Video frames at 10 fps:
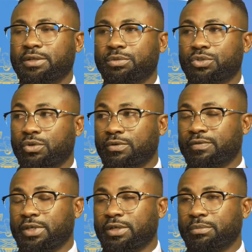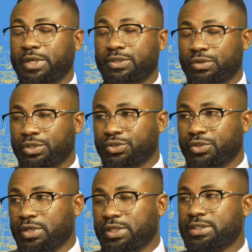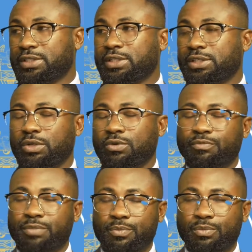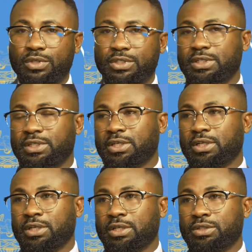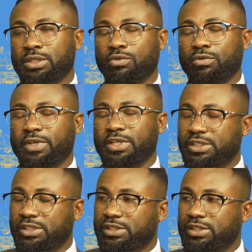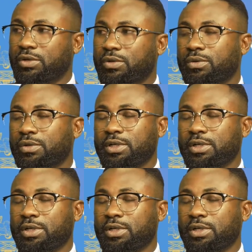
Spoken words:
talk of Madison Insurance, talk of Bayport, talk of DHL,